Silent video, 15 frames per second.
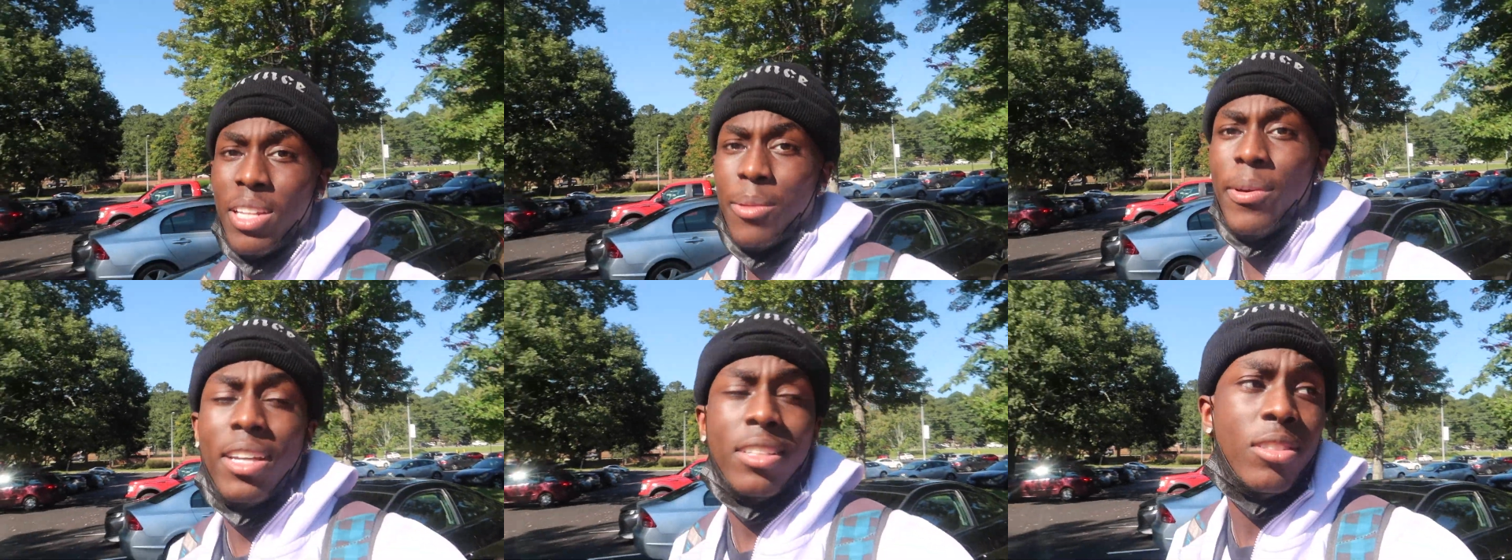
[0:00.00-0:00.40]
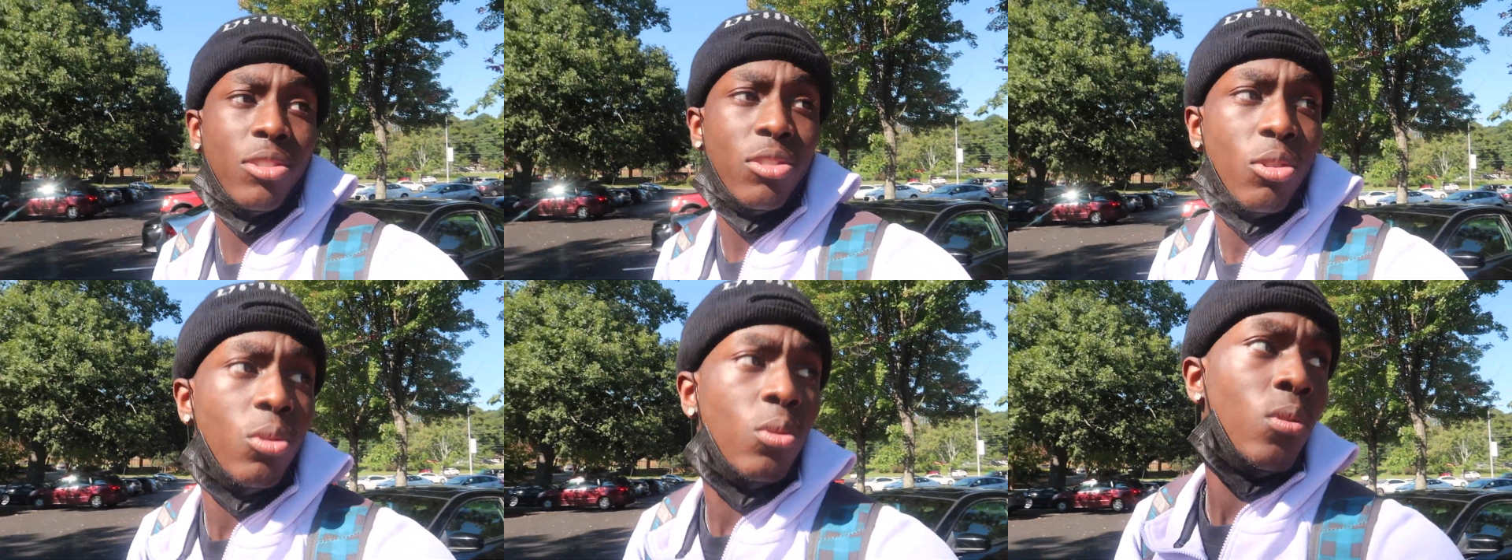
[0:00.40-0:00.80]
made it back to
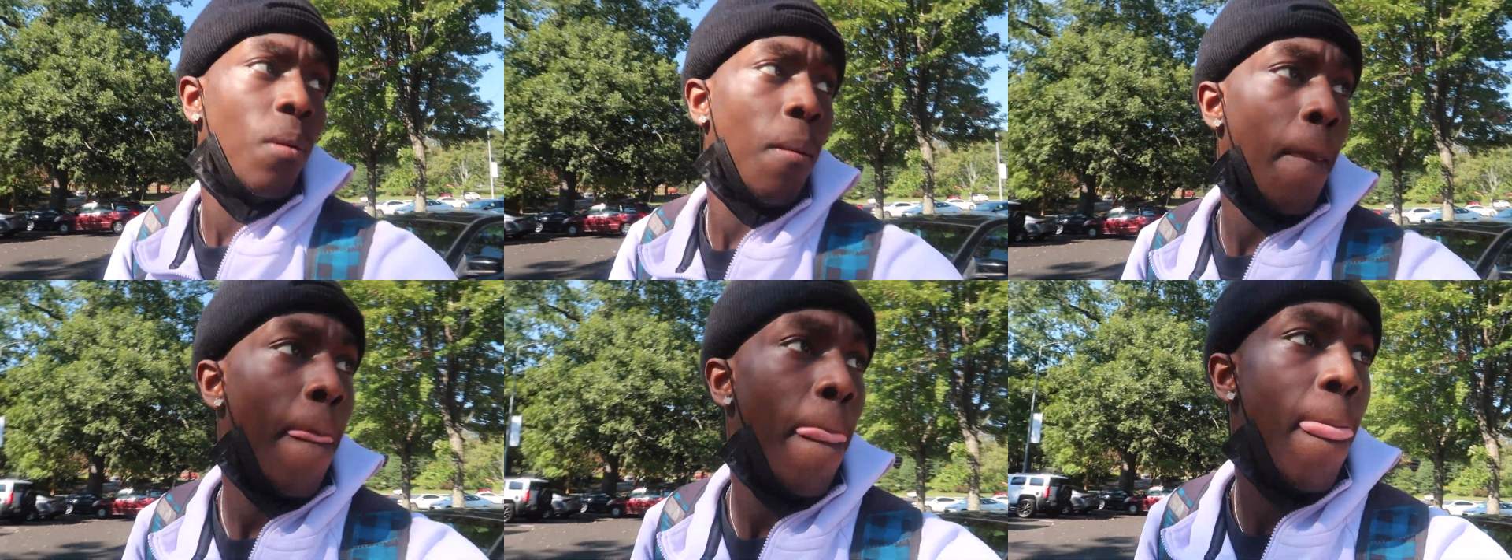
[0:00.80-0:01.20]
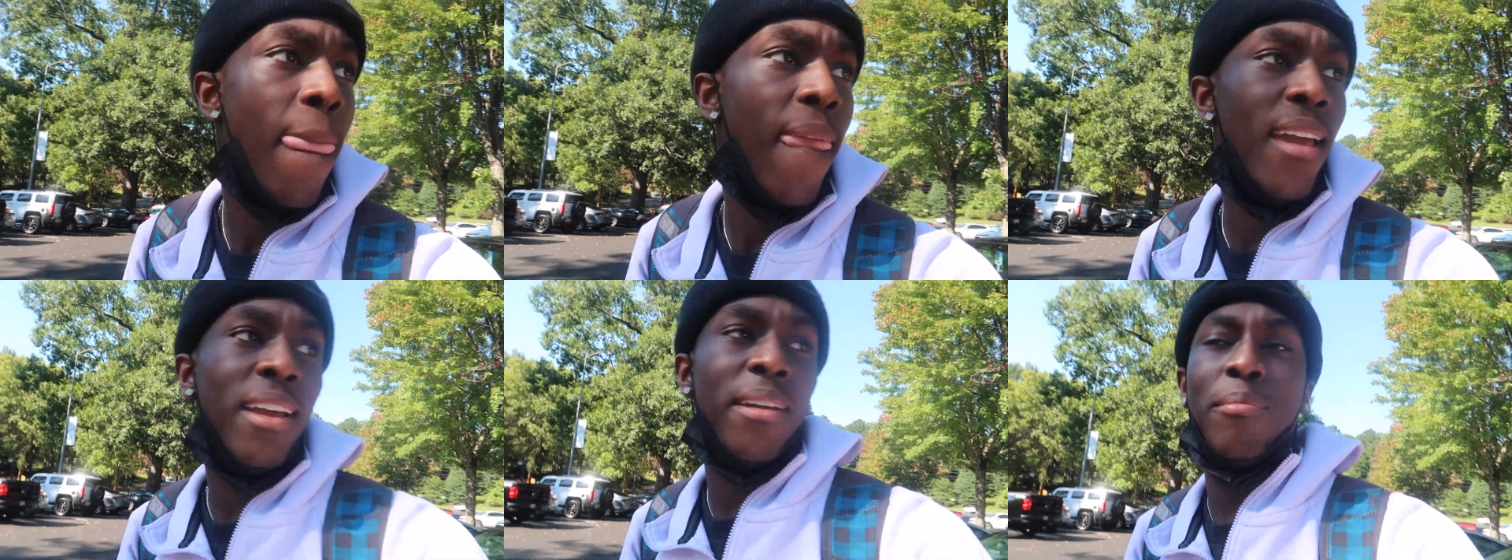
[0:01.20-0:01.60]
school,
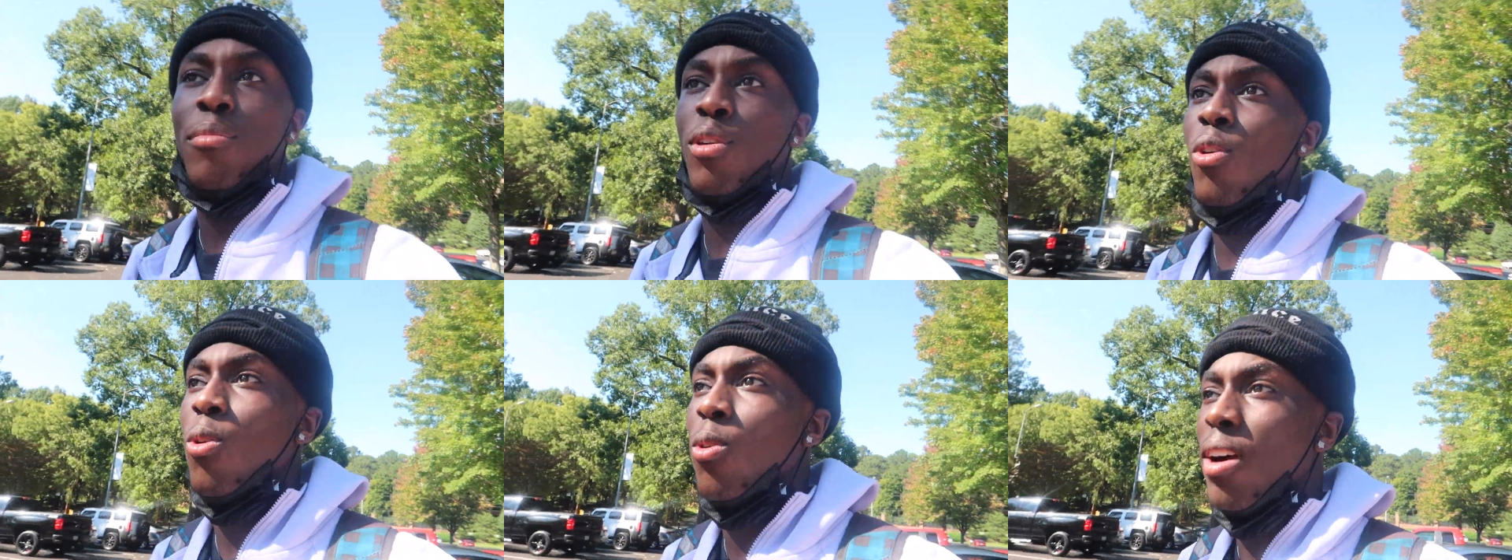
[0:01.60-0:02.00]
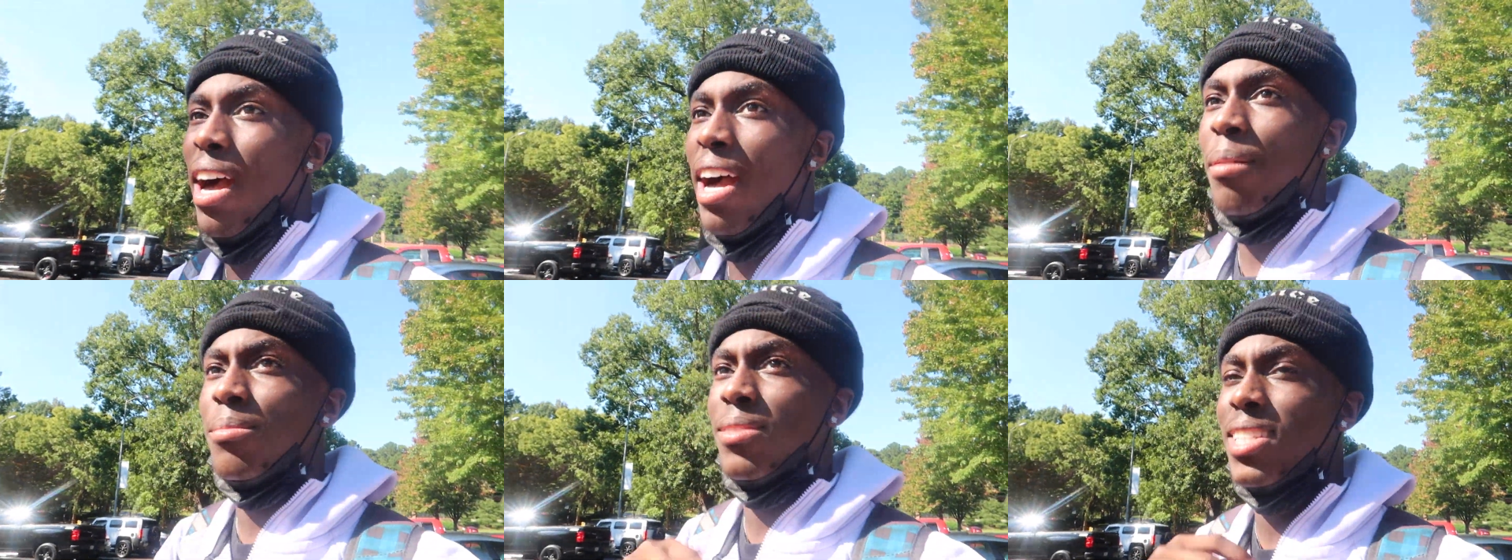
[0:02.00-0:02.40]
and bro,
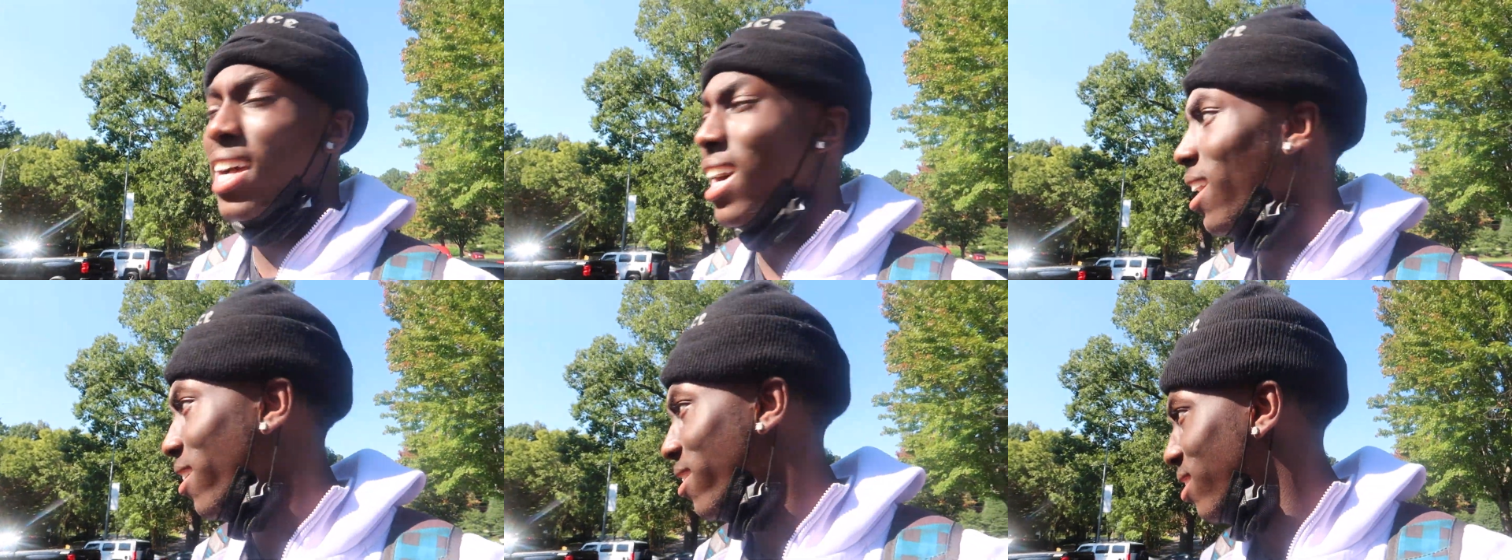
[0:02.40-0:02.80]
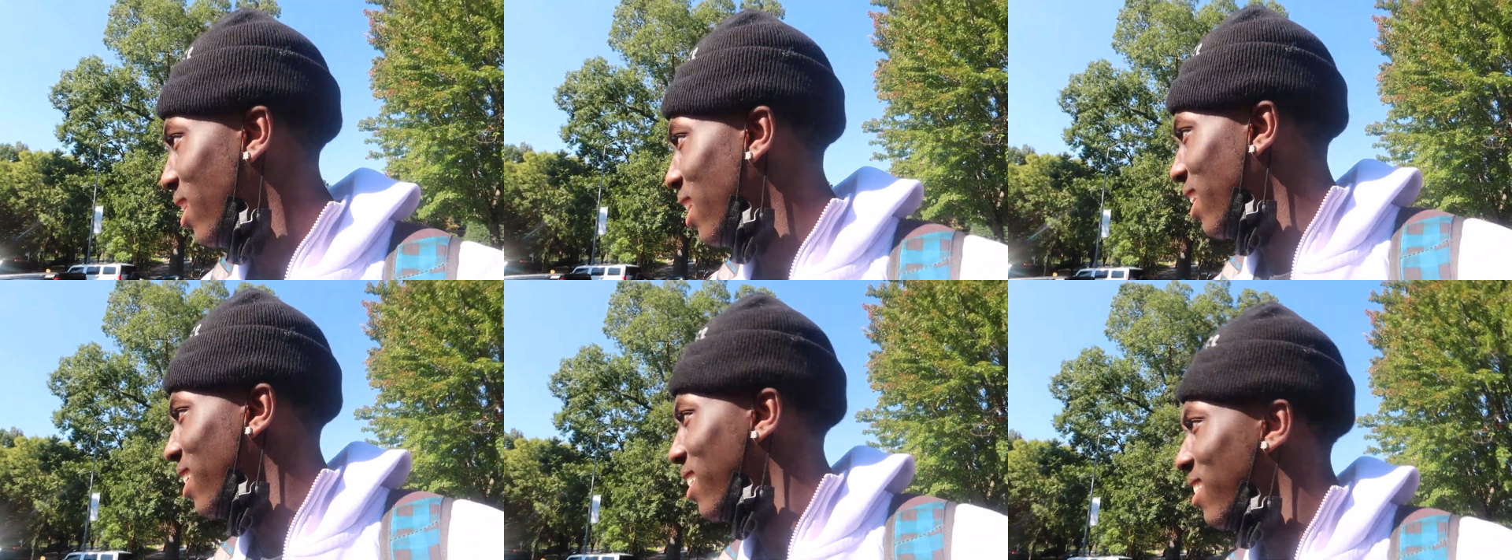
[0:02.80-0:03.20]
I'm tired.
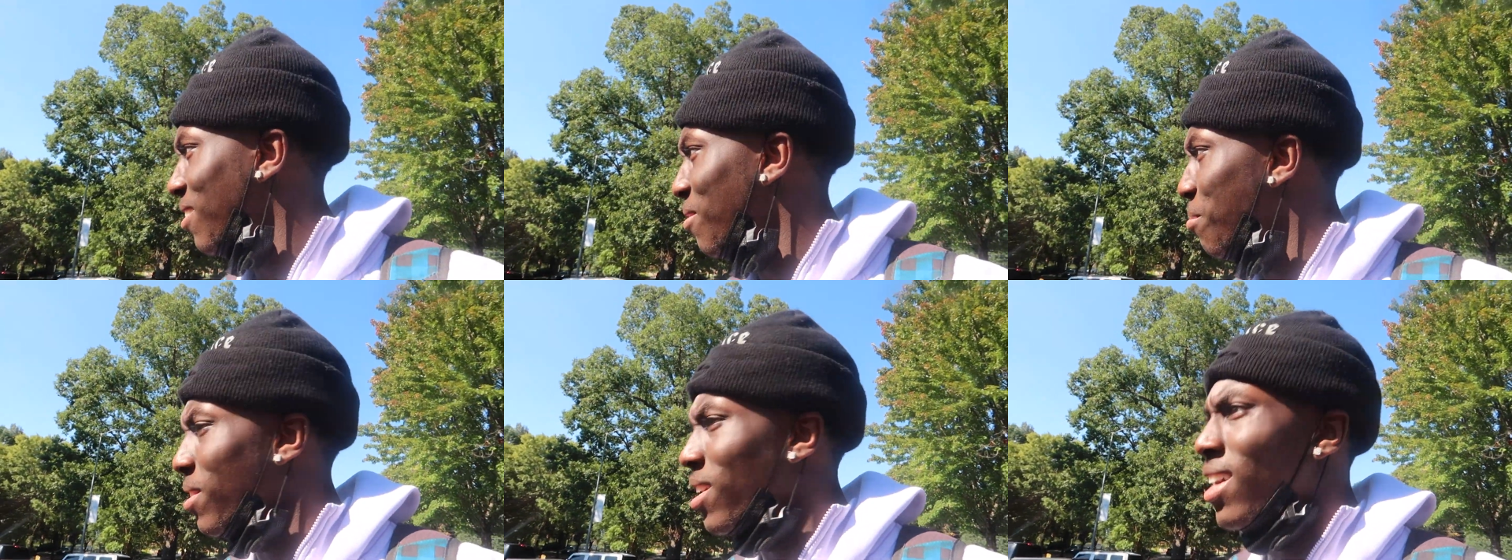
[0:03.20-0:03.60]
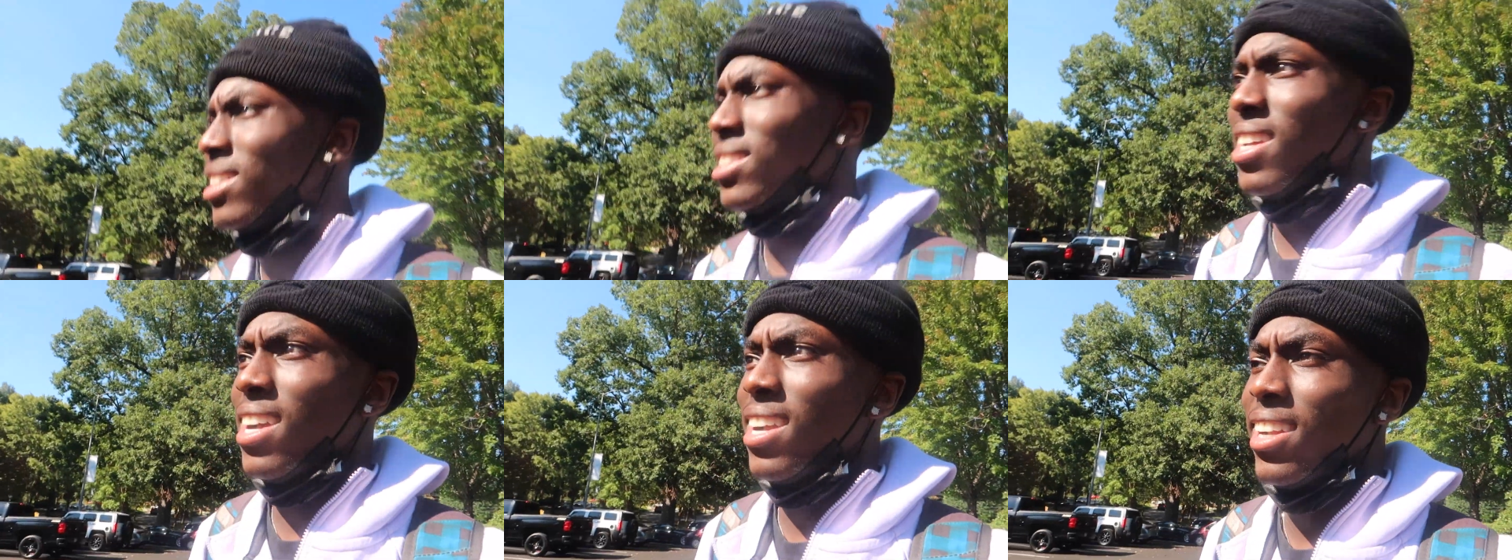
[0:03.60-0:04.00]
Like
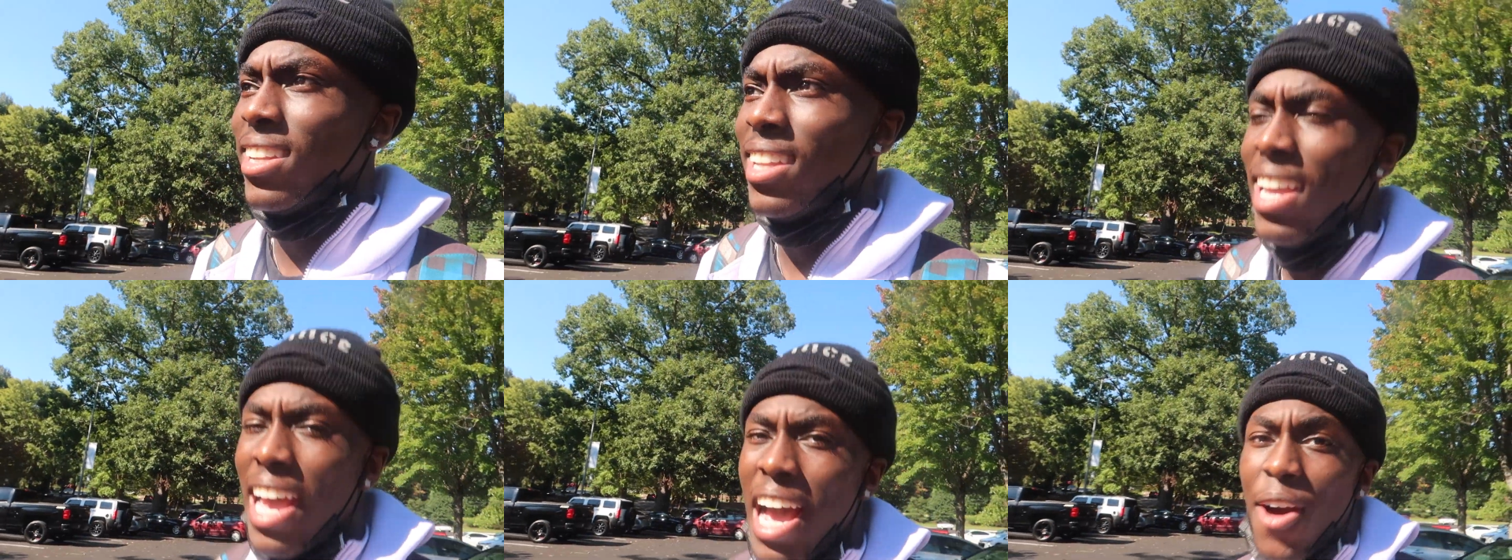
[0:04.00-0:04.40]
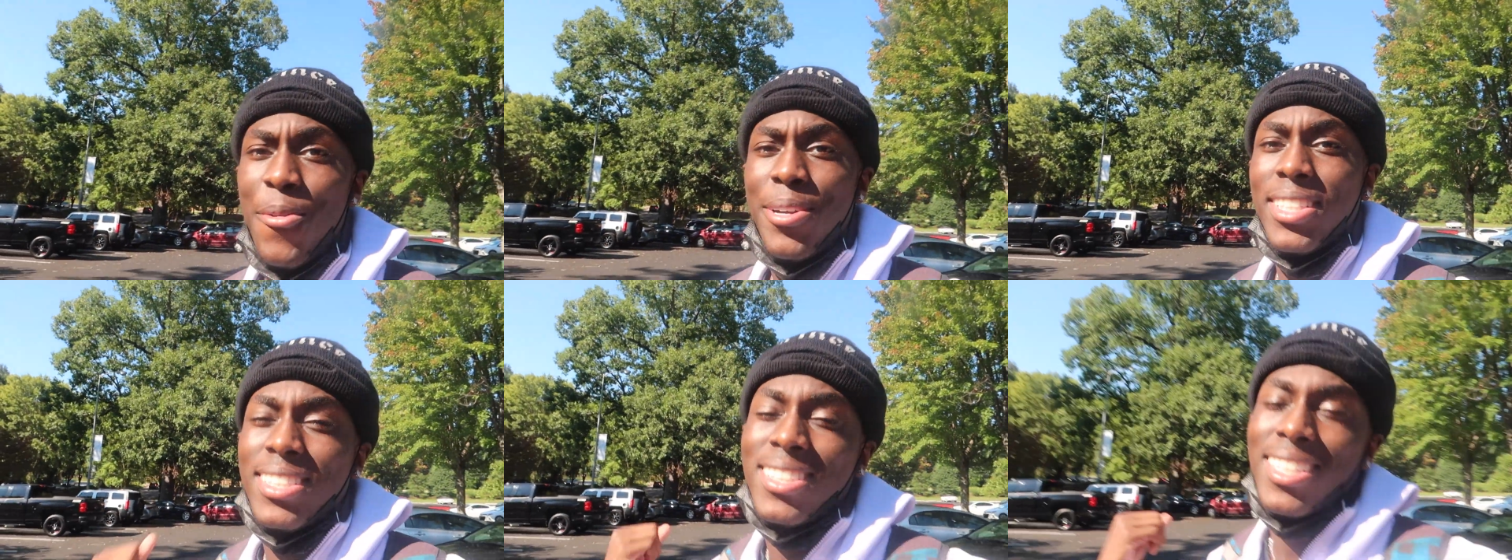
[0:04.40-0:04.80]
beyond tired. I went to